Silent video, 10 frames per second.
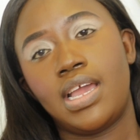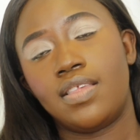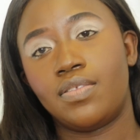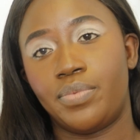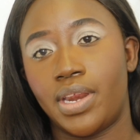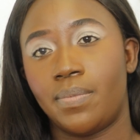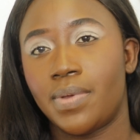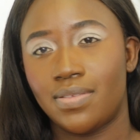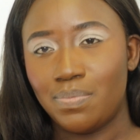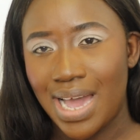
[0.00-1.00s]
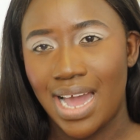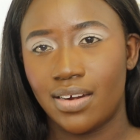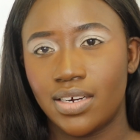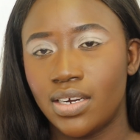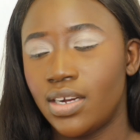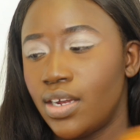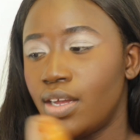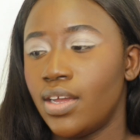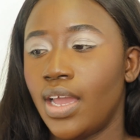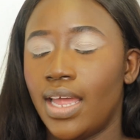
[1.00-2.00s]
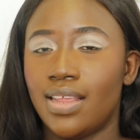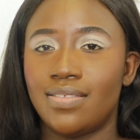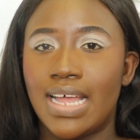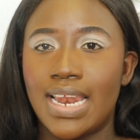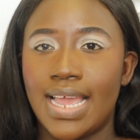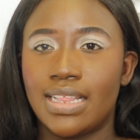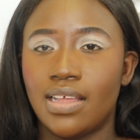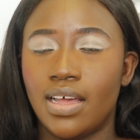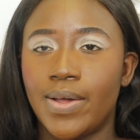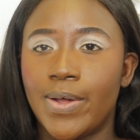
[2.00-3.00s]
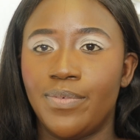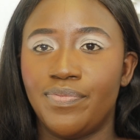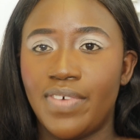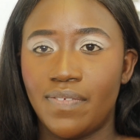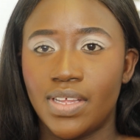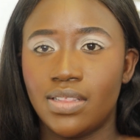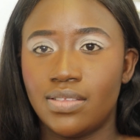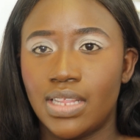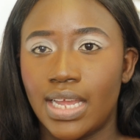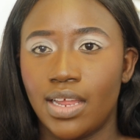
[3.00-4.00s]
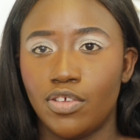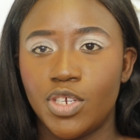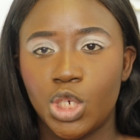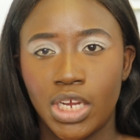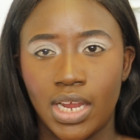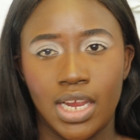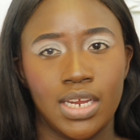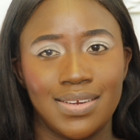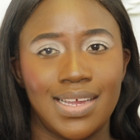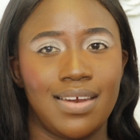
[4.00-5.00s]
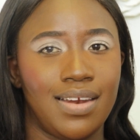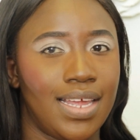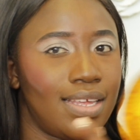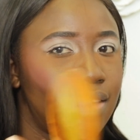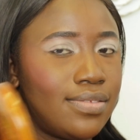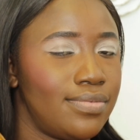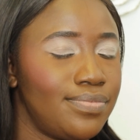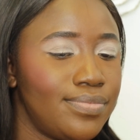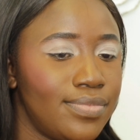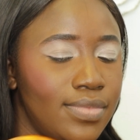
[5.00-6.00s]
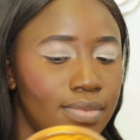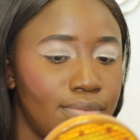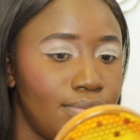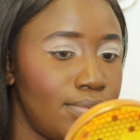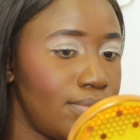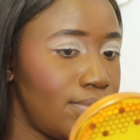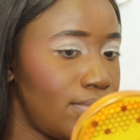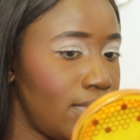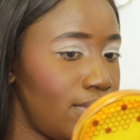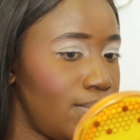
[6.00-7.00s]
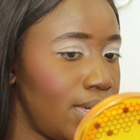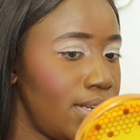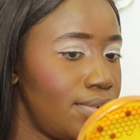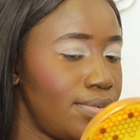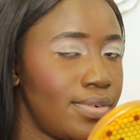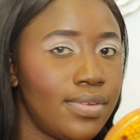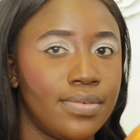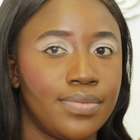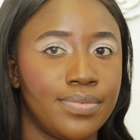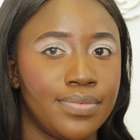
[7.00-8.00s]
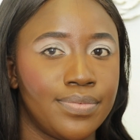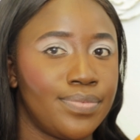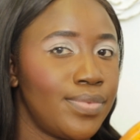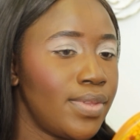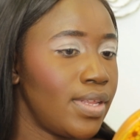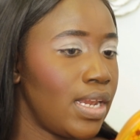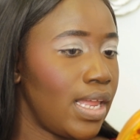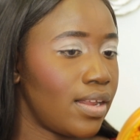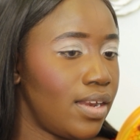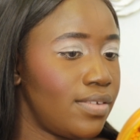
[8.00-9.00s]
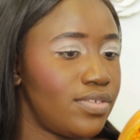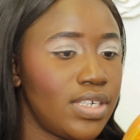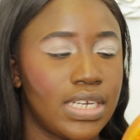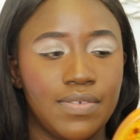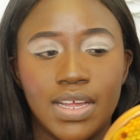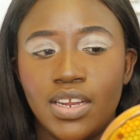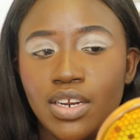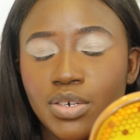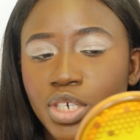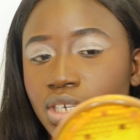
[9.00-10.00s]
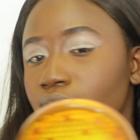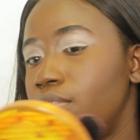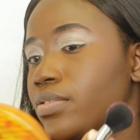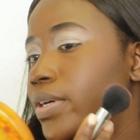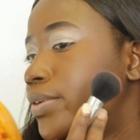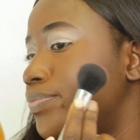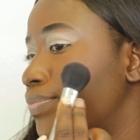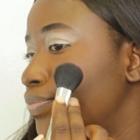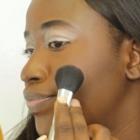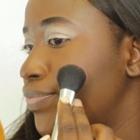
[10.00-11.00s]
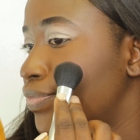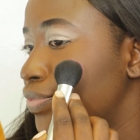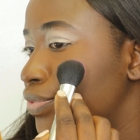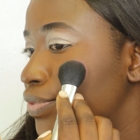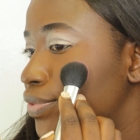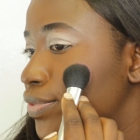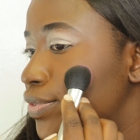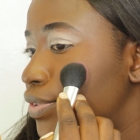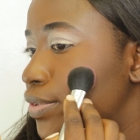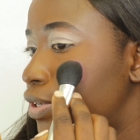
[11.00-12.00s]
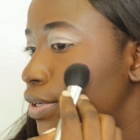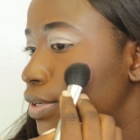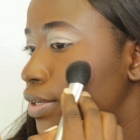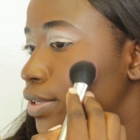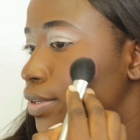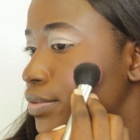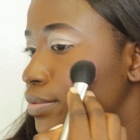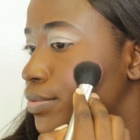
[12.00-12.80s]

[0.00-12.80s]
It's powder, and it's not like the velvet, like in a sheen, kind of like this one. Like Love Strike have like a little sheen to it. Right here.